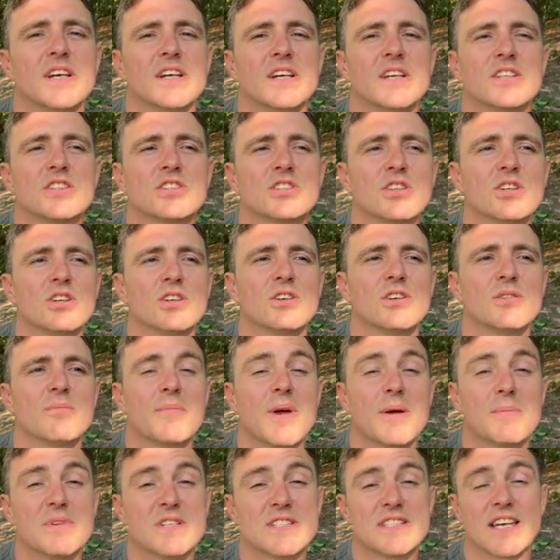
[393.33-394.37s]
So
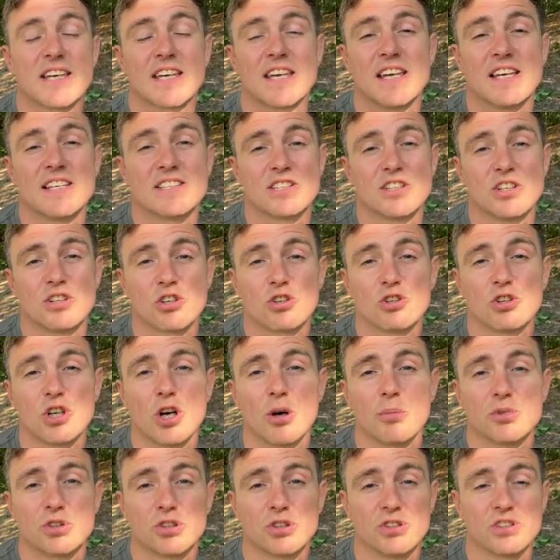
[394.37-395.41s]
maybe take it as a good
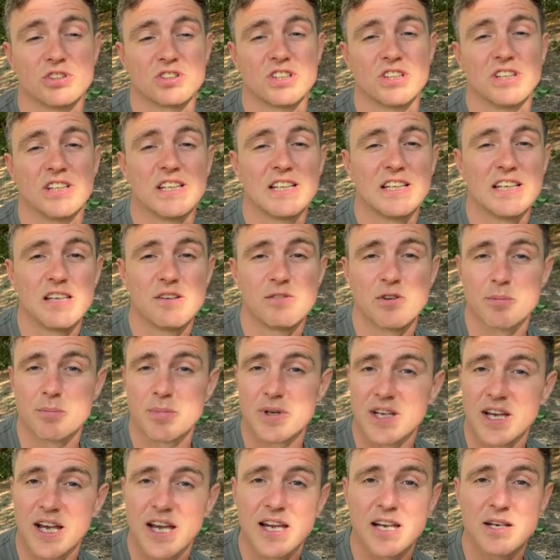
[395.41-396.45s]
option to leave it
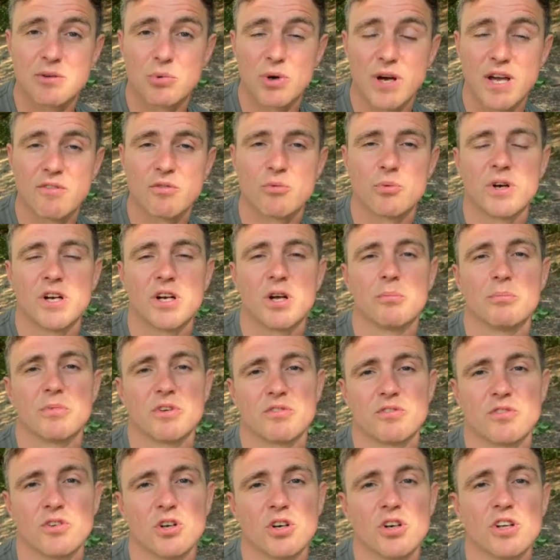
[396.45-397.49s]
behind, whatever went on
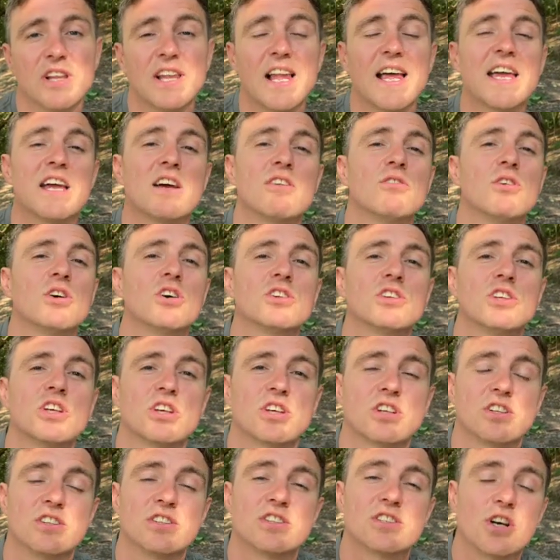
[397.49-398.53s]
before, and later on you
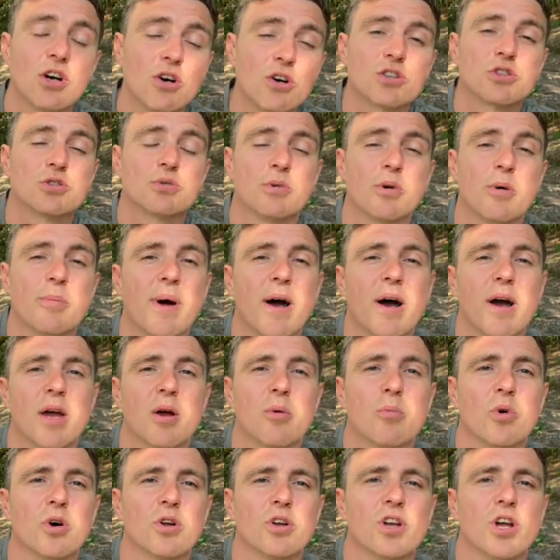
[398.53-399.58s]
can talk to them about it
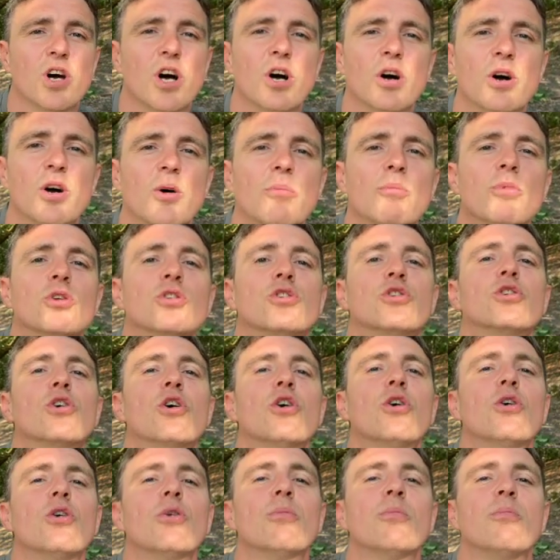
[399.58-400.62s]
and whatnot, but
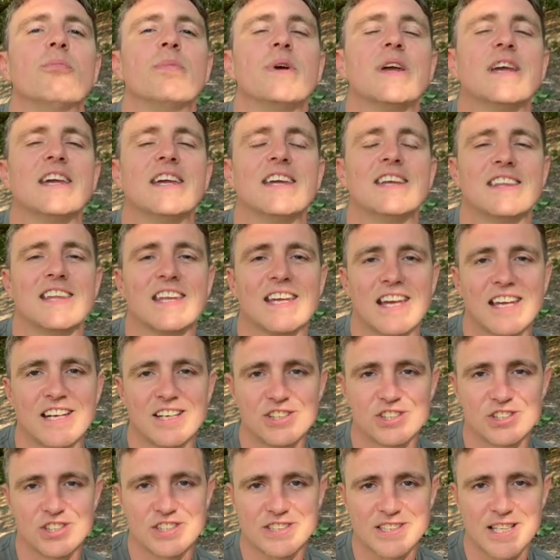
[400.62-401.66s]
don't be the
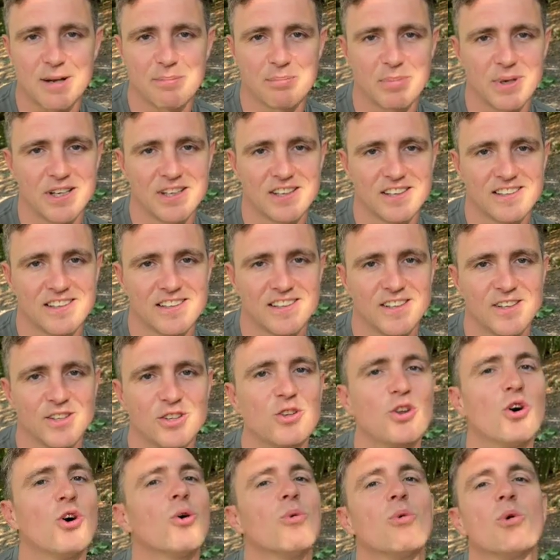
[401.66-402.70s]
energy sapper.
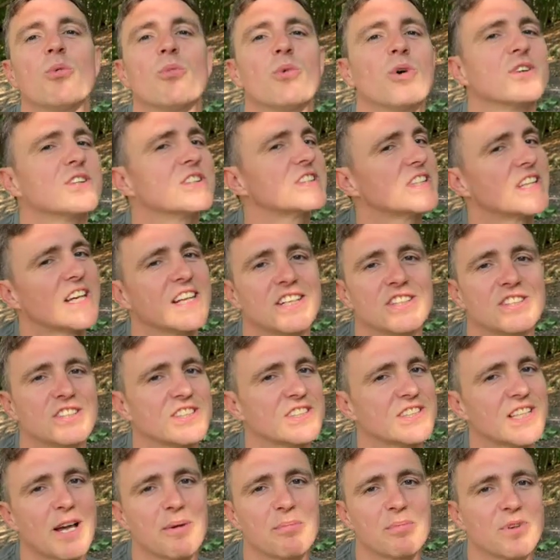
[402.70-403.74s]
No one wants the energy
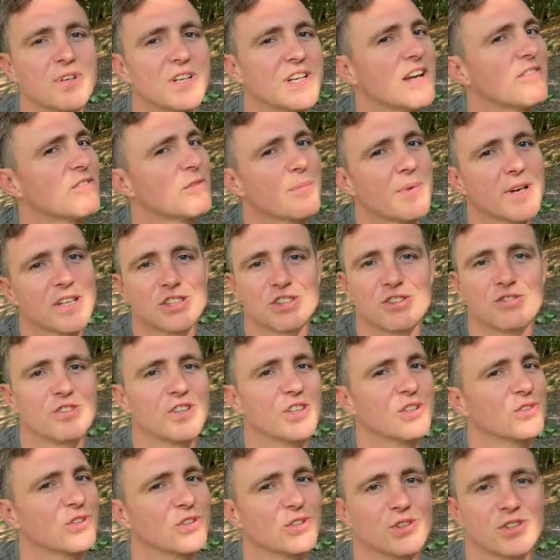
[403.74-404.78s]
sapper. It never makes you
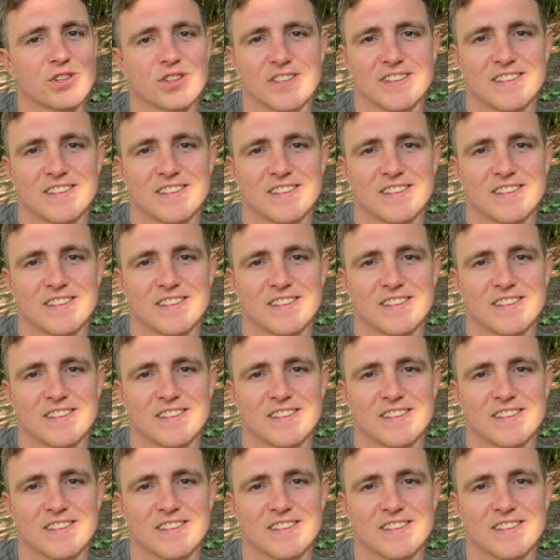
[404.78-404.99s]
feel good.